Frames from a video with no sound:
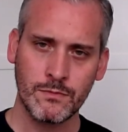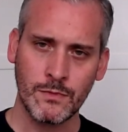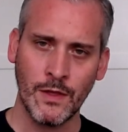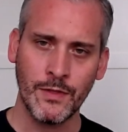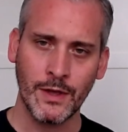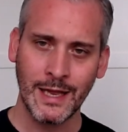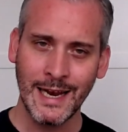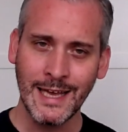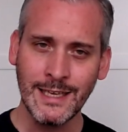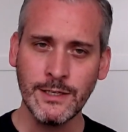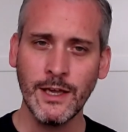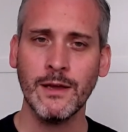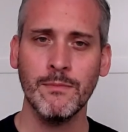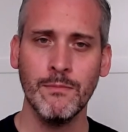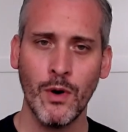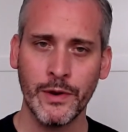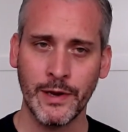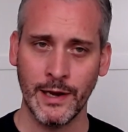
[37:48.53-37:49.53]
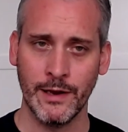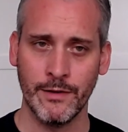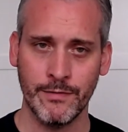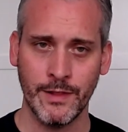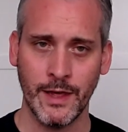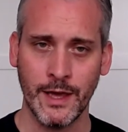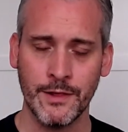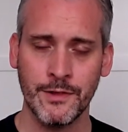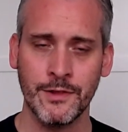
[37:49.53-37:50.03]
The classic model
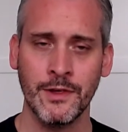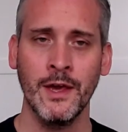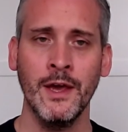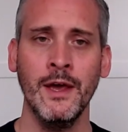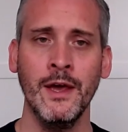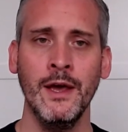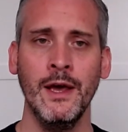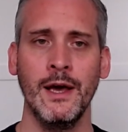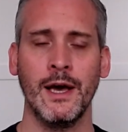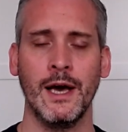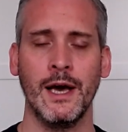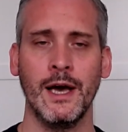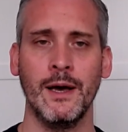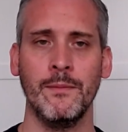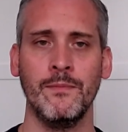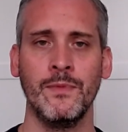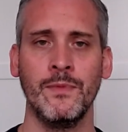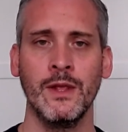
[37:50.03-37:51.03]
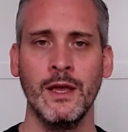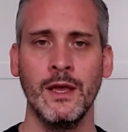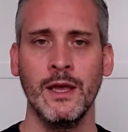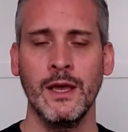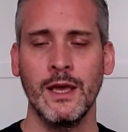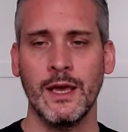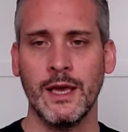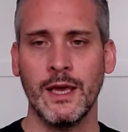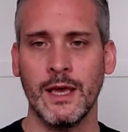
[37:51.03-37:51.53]
of this
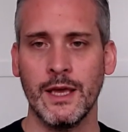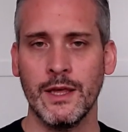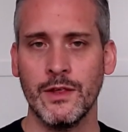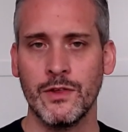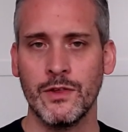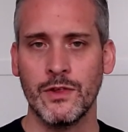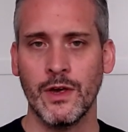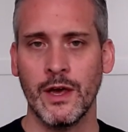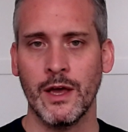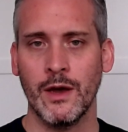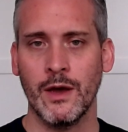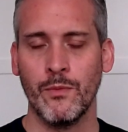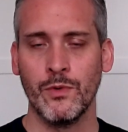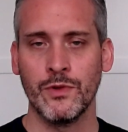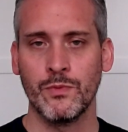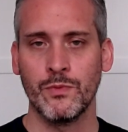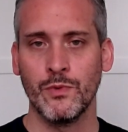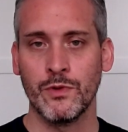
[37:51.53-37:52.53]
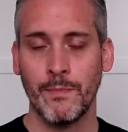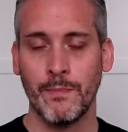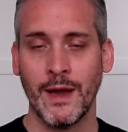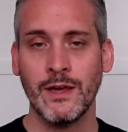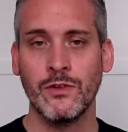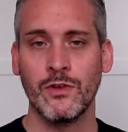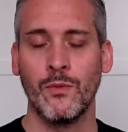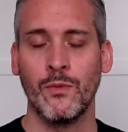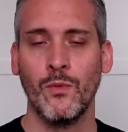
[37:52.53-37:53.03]
was
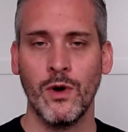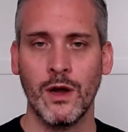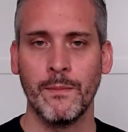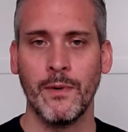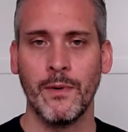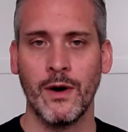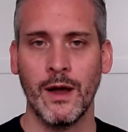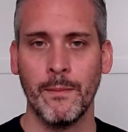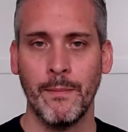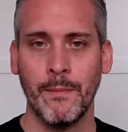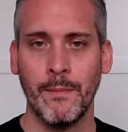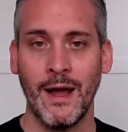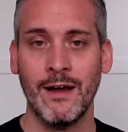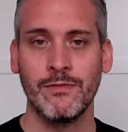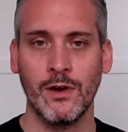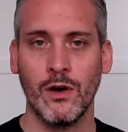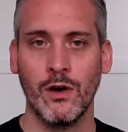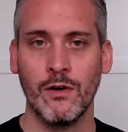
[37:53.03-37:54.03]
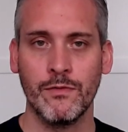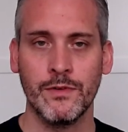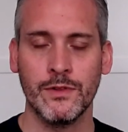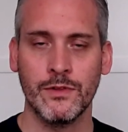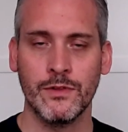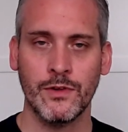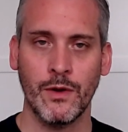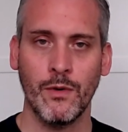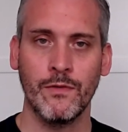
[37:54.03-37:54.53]
based on work by Pavlov,
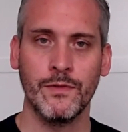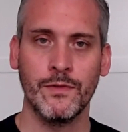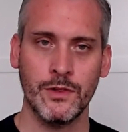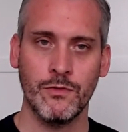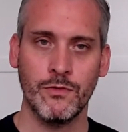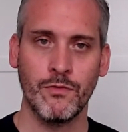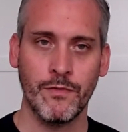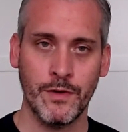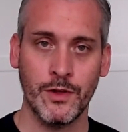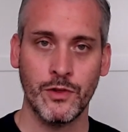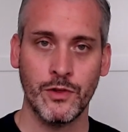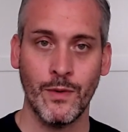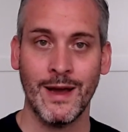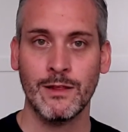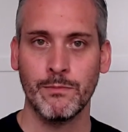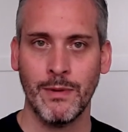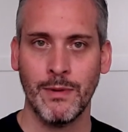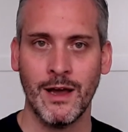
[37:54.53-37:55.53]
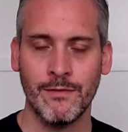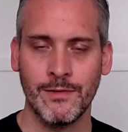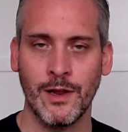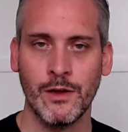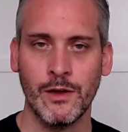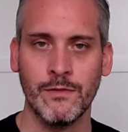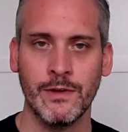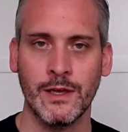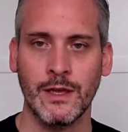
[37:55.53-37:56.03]
and so often this is referred to as
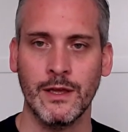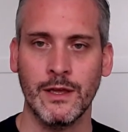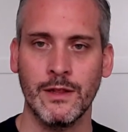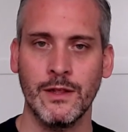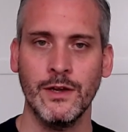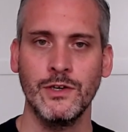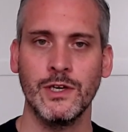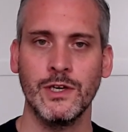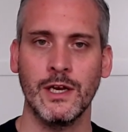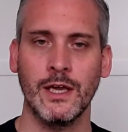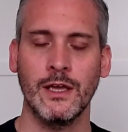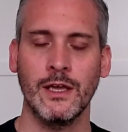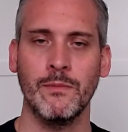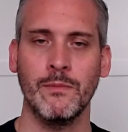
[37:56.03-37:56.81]
Pavlovian conditioning.